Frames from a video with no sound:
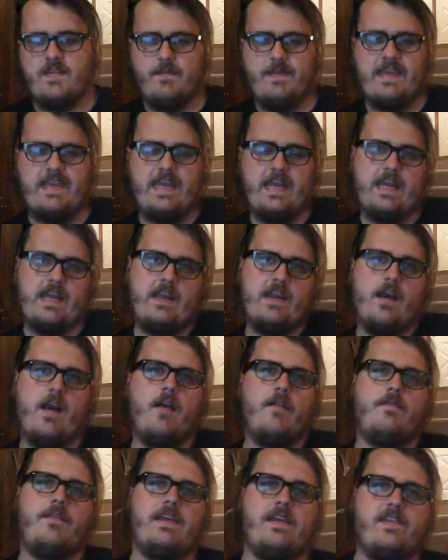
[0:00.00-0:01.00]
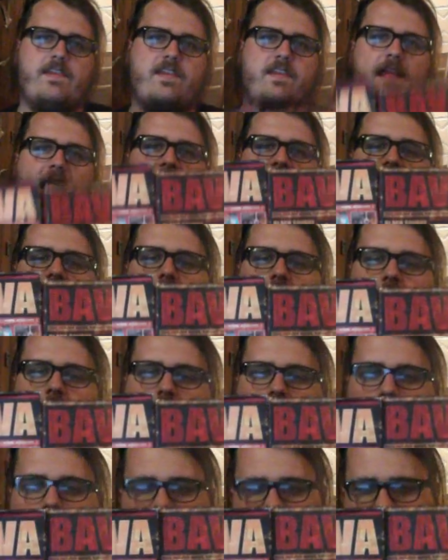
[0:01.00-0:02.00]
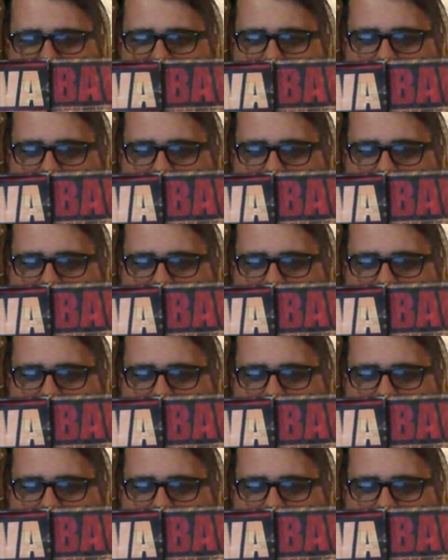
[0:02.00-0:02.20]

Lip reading: beginning of the slasher film,